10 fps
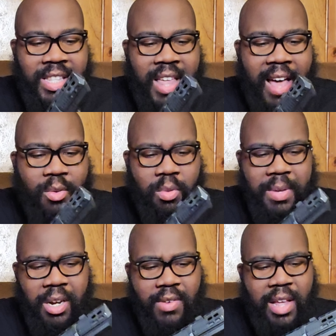that will
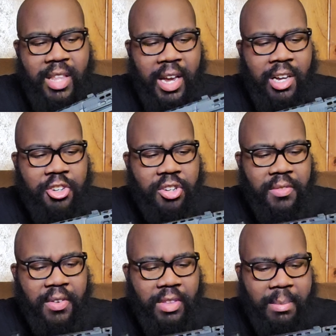be around like
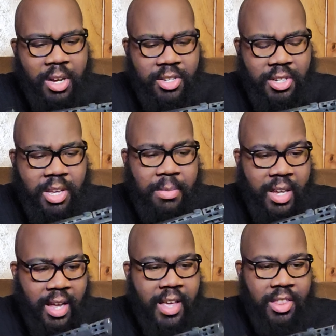150 bucks or
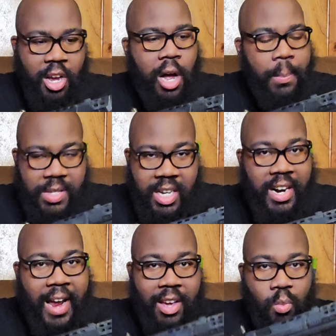something. The
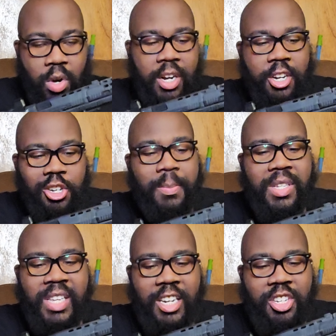compensator, I can
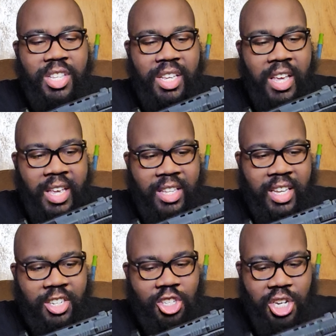100%
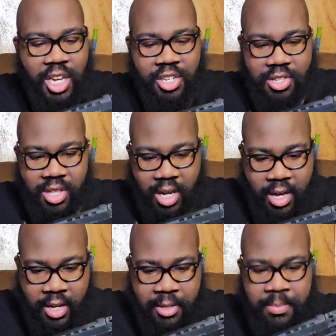it, changes the
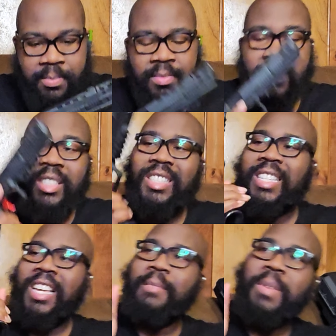gun.
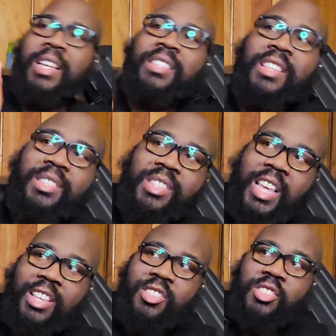It makes this
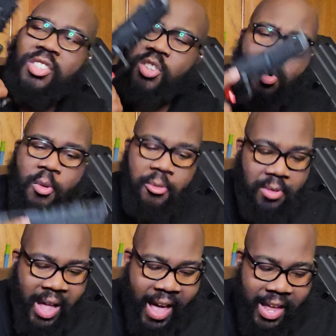thing so
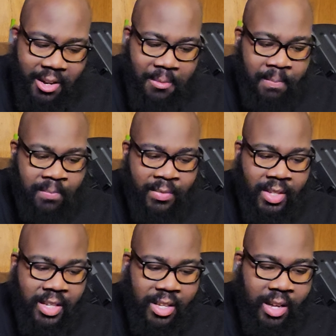flat.
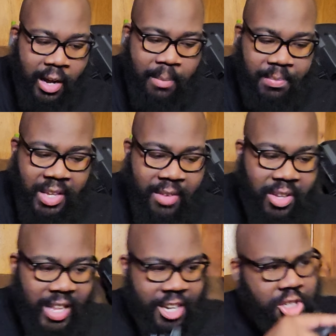Um,
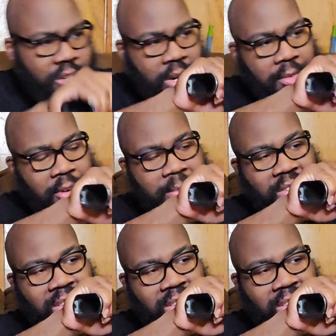even like shooting from the